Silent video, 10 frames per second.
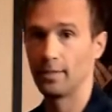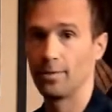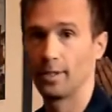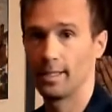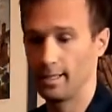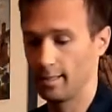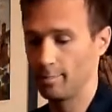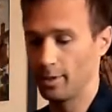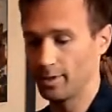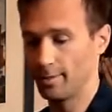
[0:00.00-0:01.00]
If you see the
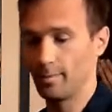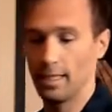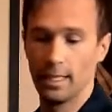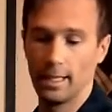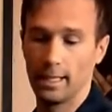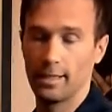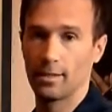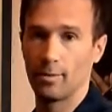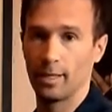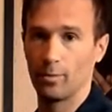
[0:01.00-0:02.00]
bottom, it's
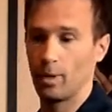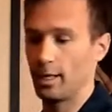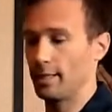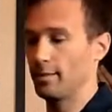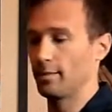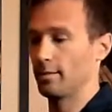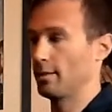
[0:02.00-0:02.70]
quite wide,